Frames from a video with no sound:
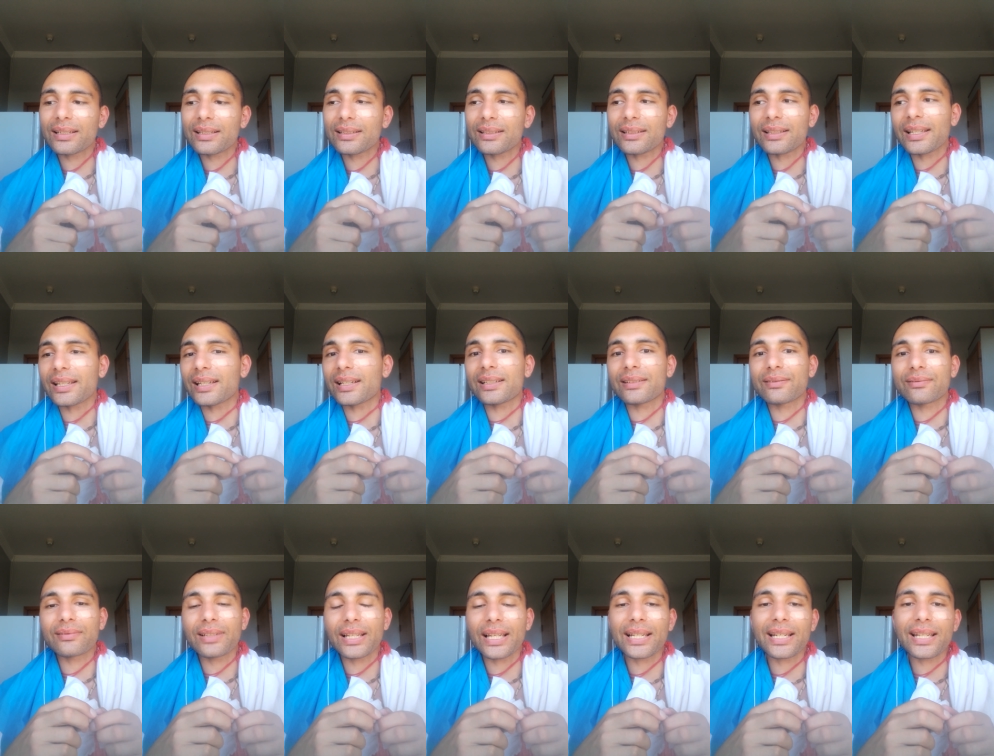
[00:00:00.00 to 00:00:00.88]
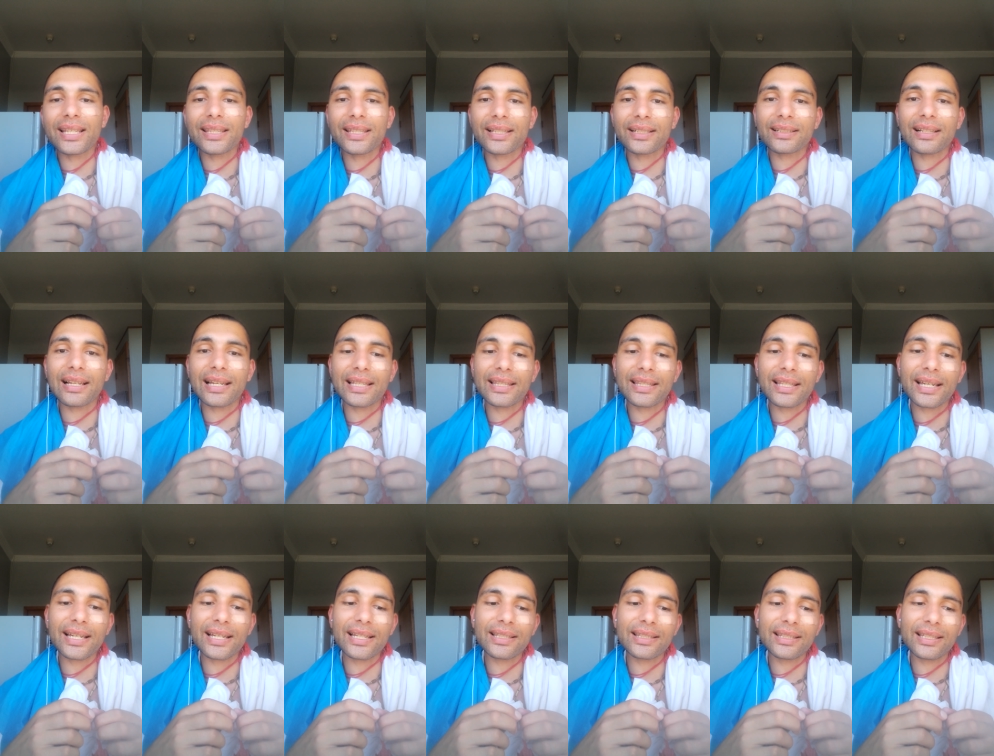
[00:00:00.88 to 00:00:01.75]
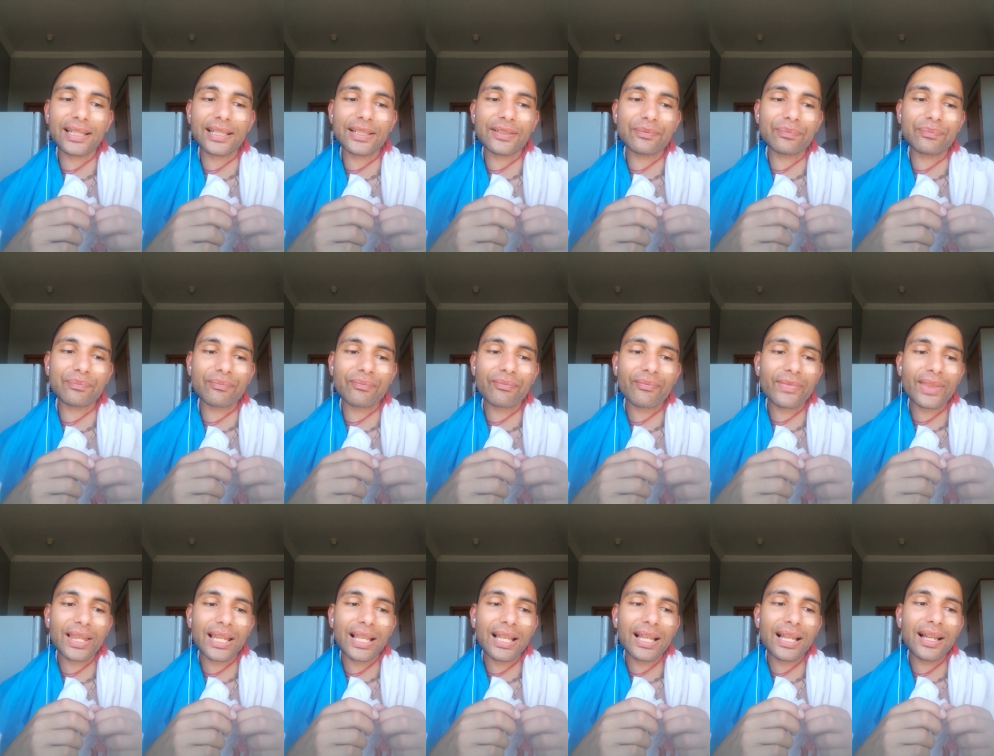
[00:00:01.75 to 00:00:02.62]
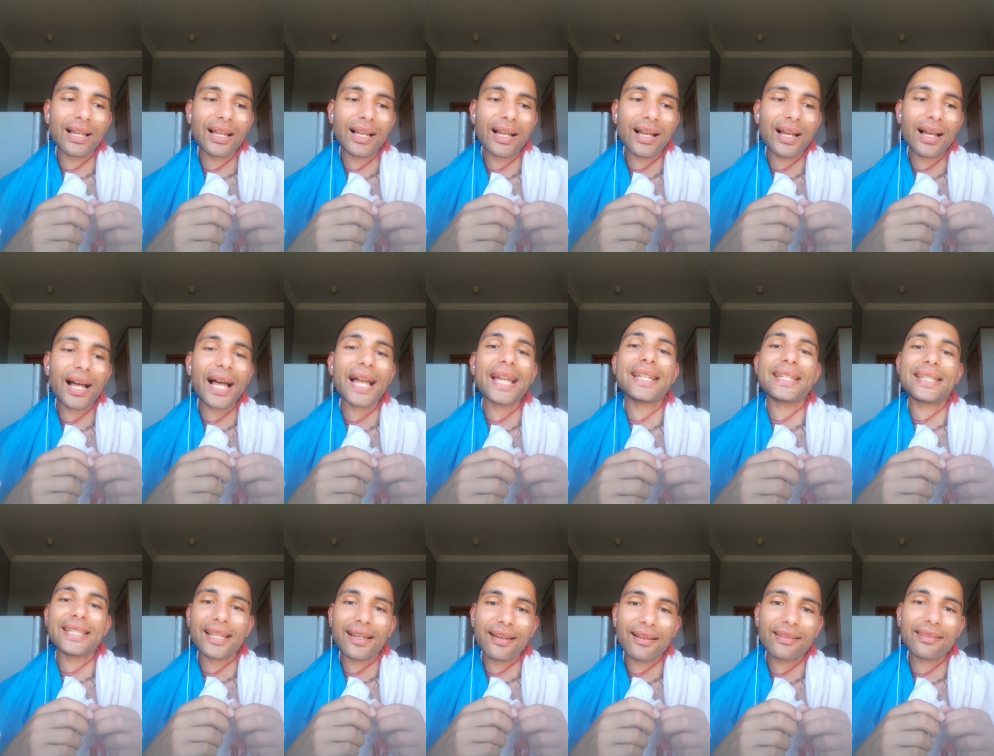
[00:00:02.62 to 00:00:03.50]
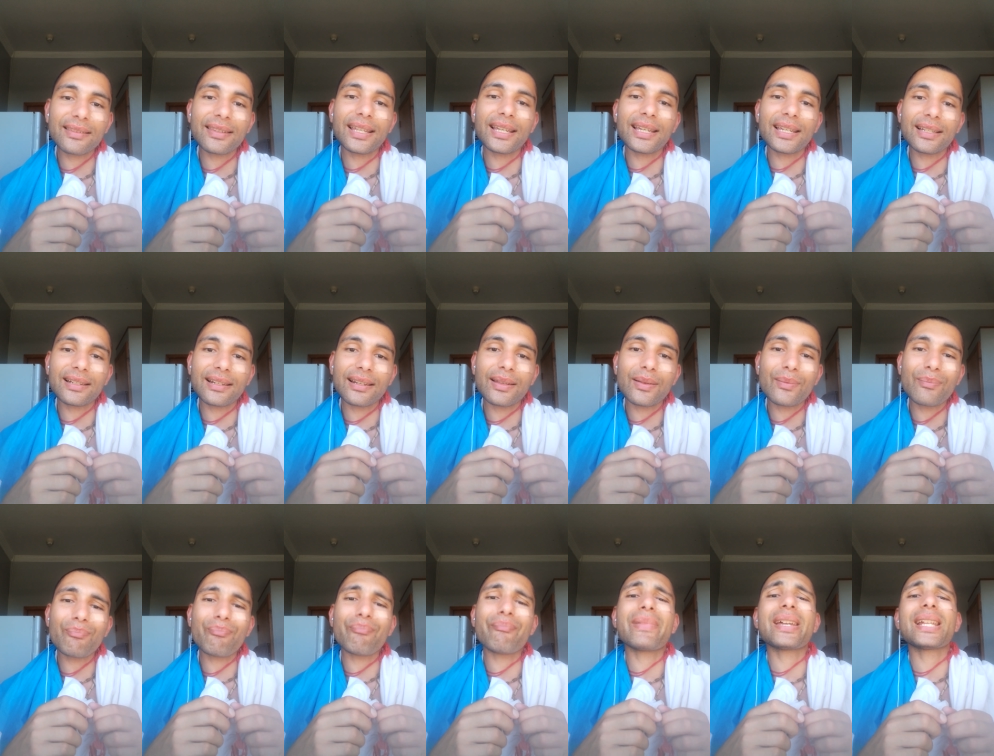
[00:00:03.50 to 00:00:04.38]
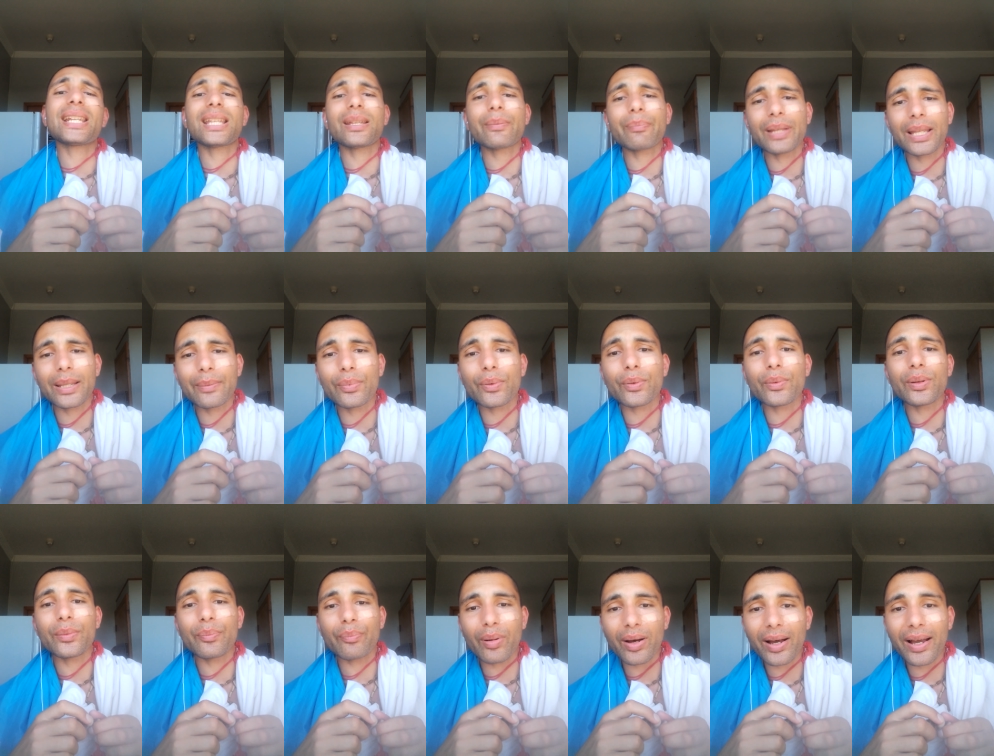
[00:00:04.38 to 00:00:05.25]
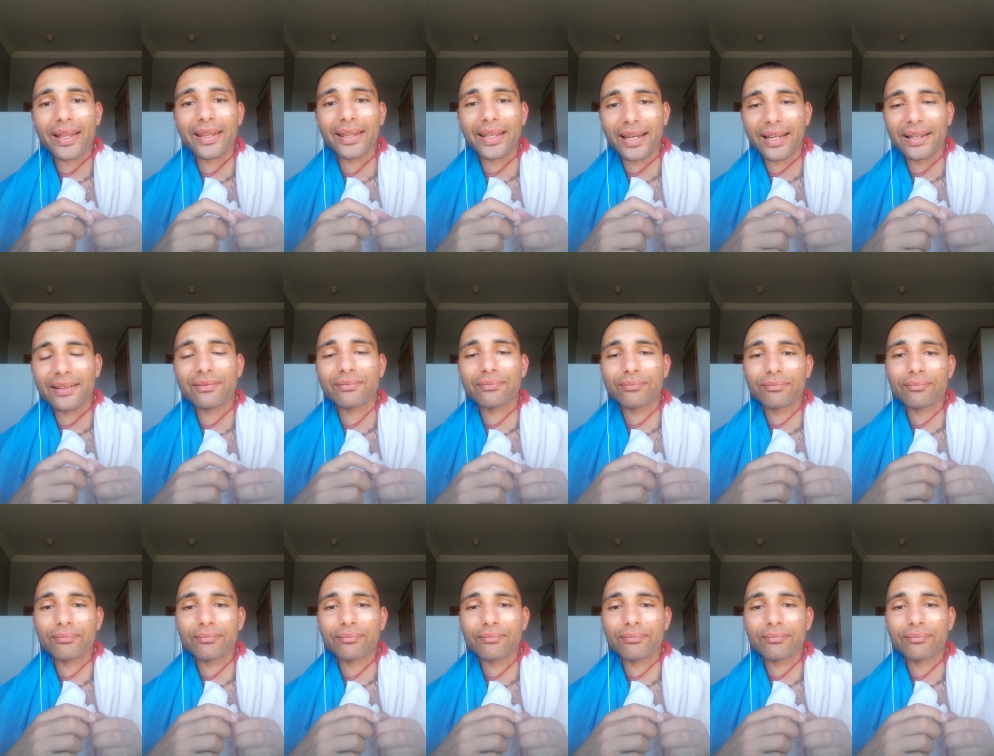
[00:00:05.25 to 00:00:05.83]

yeah, anything like that, then I doubt that many people would buy that.